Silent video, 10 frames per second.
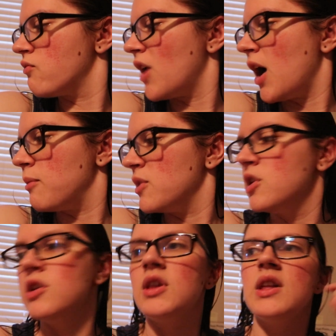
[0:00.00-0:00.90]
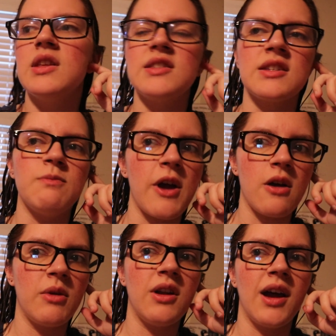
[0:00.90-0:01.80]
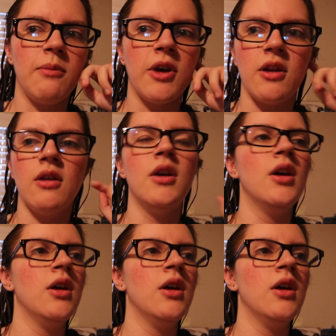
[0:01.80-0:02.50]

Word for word: from this experiment I've been